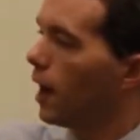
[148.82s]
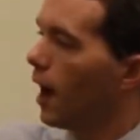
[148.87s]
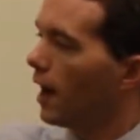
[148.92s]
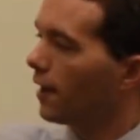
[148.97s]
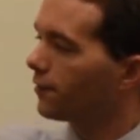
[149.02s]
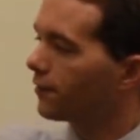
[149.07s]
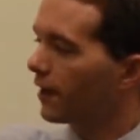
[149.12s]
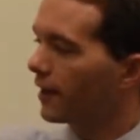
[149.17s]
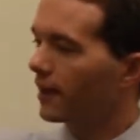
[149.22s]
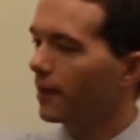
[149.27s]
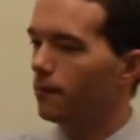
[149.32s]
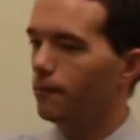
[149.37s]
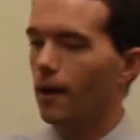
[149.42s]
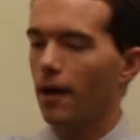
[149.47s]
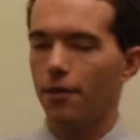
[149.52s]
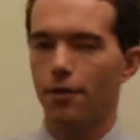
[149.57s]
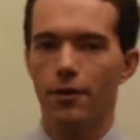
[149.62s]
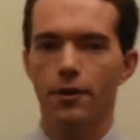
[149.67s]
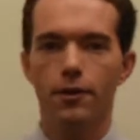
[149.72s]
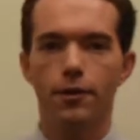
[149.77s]
A second
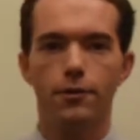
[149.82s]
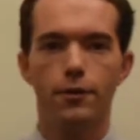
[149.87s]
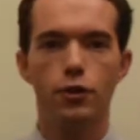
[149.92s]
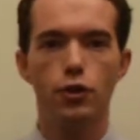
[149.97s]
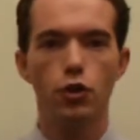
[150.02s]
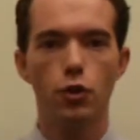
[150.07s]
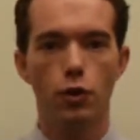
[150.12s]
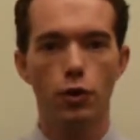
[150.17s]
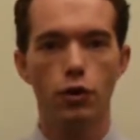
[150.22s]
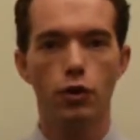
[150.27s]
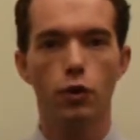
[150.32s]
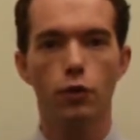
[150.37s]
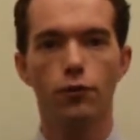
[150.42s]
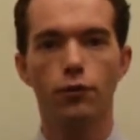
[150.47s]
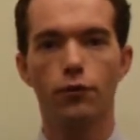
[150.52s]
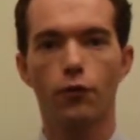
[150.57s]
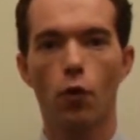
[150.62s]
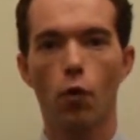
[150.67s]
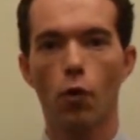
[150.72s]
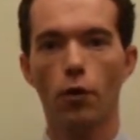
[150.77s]
method that you can use,
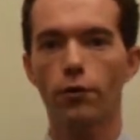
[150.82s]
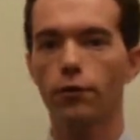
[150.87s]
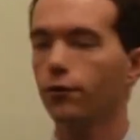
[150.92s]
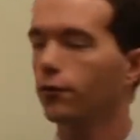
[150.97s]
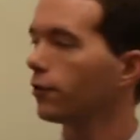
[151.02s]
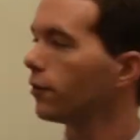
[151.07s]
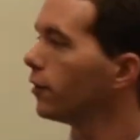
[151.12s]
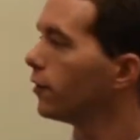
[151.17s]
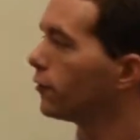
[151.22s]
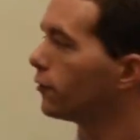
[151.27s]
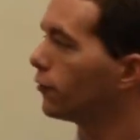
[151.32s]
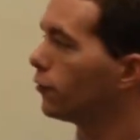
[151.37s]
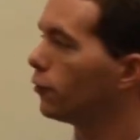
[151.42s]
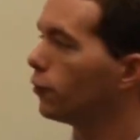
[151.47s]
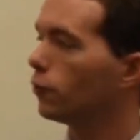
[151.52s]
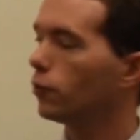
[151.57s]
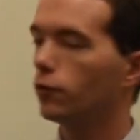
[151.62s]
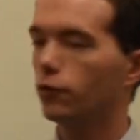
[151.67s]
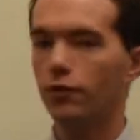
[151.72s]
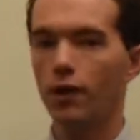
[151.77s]
of course,
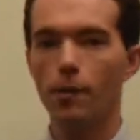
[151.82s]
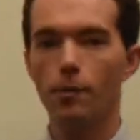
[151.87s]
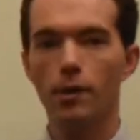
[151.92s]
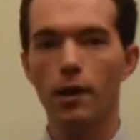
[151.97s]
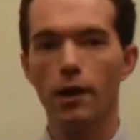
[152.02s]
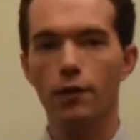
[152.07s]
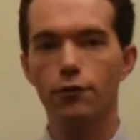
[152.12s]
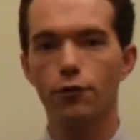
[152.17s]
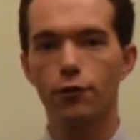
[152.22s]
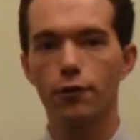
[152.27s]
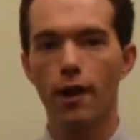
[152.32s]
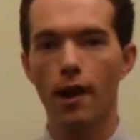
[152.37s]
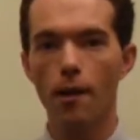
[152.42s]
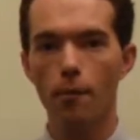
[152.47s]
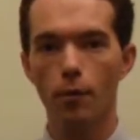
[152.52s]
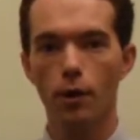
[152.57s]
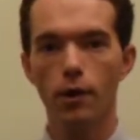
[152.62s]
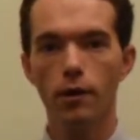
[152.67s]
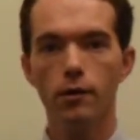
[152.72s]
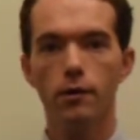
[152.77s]
to stabilize your
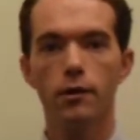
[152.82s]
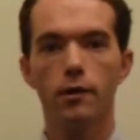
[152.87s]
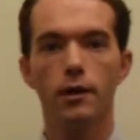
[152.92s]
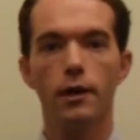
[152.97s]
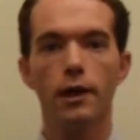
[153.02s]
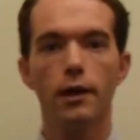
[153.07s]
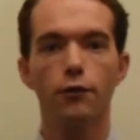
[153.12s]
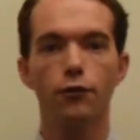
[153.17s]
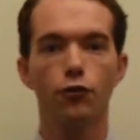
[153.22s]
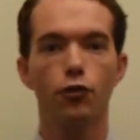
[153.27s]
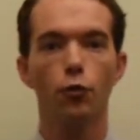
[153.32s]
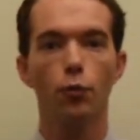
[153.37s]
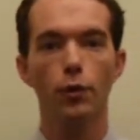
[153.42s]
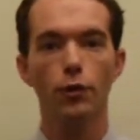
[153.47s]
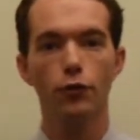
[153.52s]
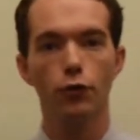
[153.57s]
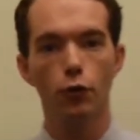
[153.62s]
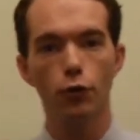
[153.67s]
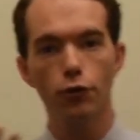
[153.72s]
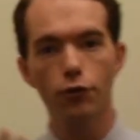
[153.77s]
camera is to
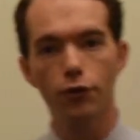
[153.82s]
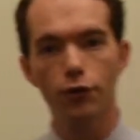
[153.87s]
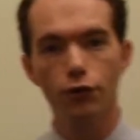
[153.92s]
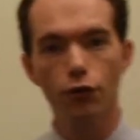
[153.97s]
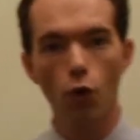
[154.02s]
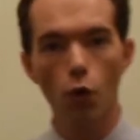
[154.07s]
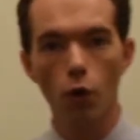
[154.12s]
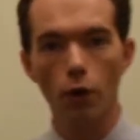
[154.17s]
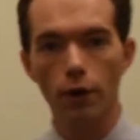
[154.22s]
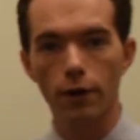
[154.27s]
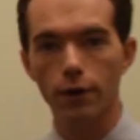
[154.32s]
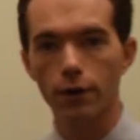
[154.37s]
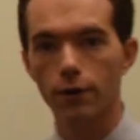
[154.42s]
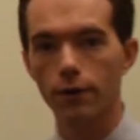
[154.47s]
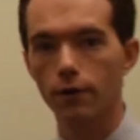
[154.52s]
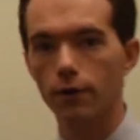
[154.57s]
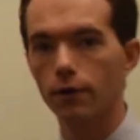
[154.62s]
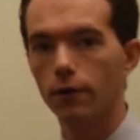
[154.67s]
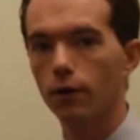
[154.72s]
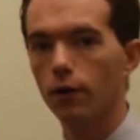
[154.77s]
reduce the torque.
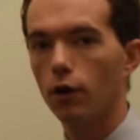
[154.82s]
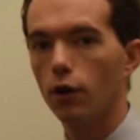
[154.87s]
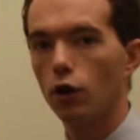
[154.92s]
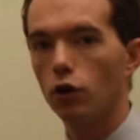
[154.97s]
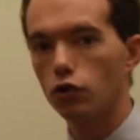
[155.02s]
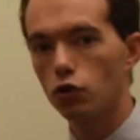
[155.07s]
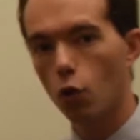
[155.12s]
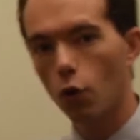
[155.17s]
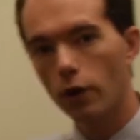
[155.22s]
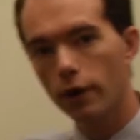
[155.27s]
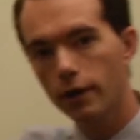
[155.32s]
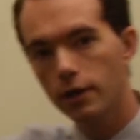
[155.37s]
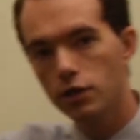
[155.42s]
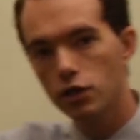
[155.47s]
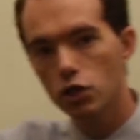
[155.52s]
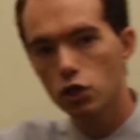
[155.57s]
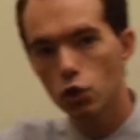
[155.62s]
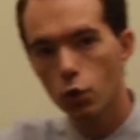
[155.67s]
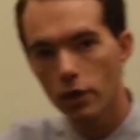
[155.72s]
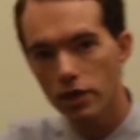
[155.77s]
Torque is
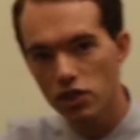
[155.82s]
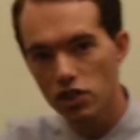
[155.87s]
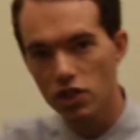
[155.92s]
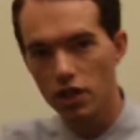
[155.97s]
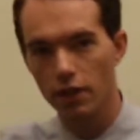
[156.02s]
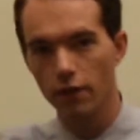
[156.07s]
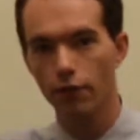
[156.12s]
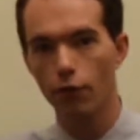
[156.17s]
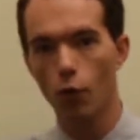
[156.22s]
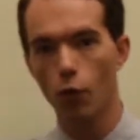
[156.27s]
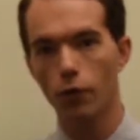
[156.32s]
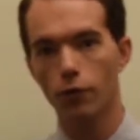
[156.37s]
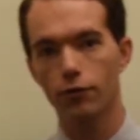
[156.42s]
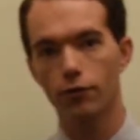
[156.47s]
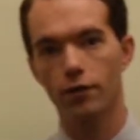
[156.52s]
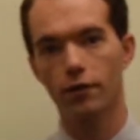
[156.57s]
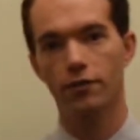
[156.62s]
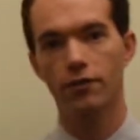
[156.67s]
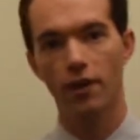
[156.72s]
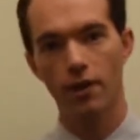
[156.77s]
the twisting
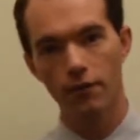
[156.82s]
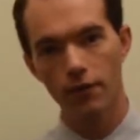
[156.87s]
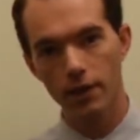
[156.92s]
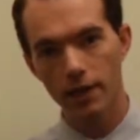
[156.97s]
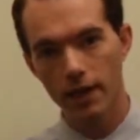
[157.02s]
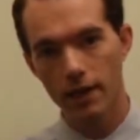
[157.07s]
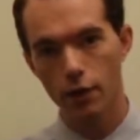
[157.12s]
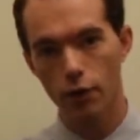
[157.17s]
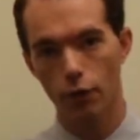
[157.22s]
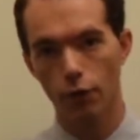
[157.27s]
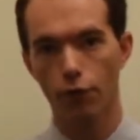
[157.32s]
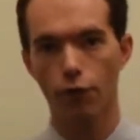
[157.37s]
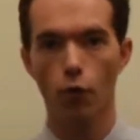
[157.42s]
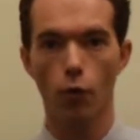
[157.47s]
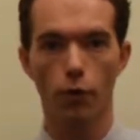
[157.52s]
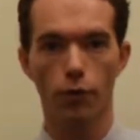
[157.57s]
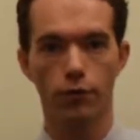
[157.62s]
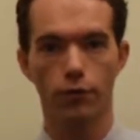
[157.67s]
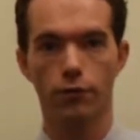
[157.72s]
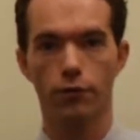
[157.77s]
force instead of a linear
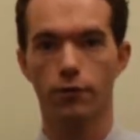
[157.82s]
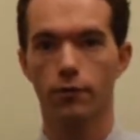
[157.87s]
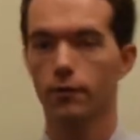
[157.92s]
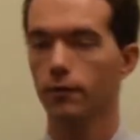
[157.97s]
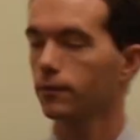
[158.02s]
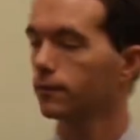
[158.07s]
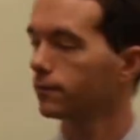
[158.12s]
force.